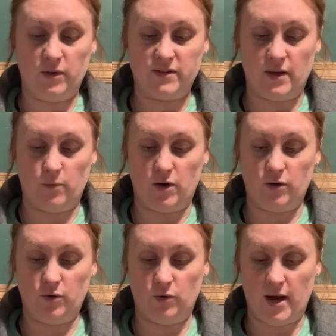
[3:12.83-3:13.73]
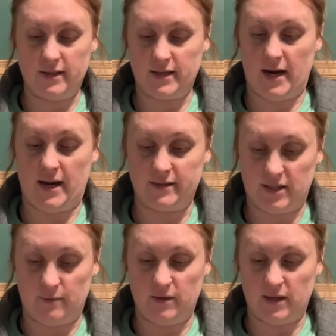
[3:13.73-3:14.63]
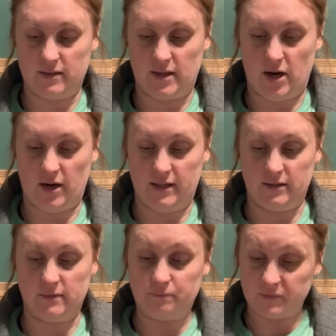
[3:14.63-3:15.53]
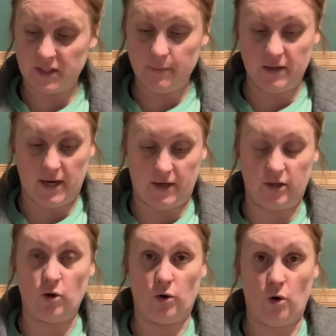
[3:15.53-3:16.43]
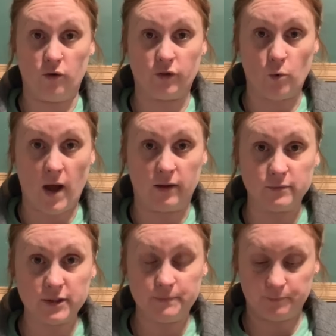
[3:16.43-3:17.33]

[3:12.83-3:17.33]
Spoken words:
with someone who has ASD because they are intimidated or overwhelmed.